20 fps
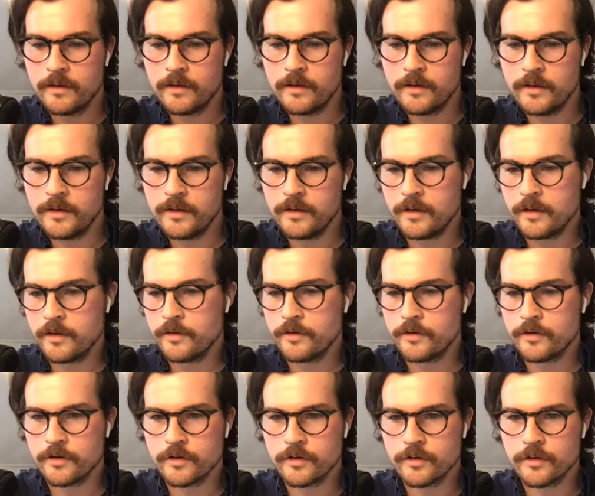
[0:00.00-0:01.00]
Any
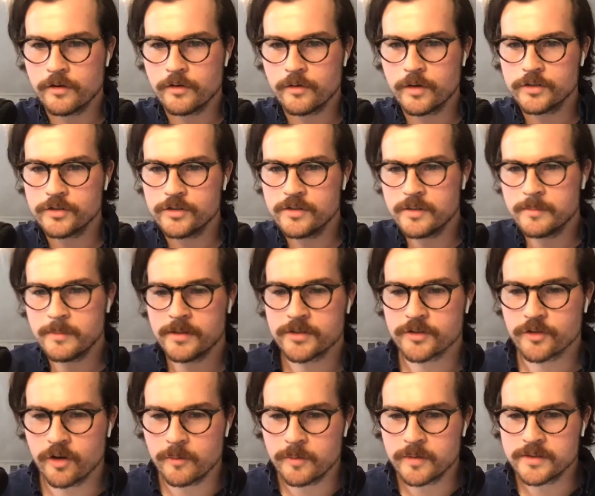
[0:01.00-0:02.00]
other questions? Let me
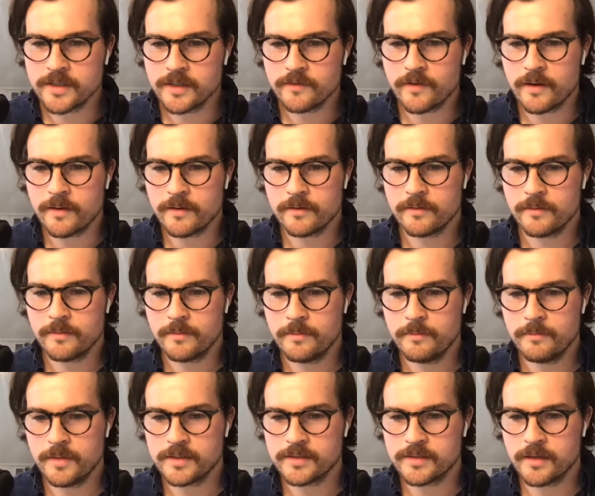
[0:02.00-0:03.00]
scroll up and see if I
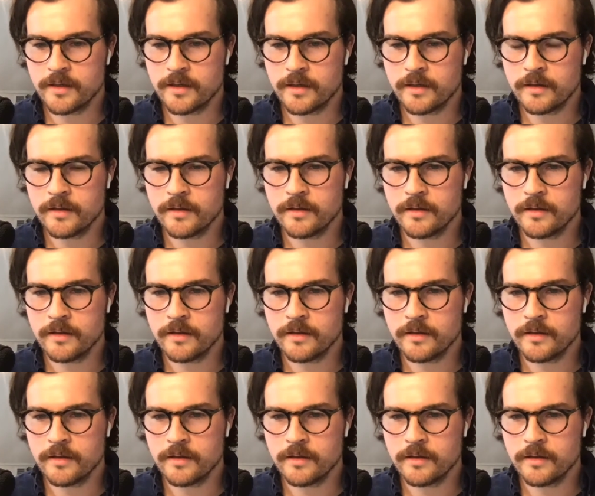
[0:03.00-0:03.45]
missed any.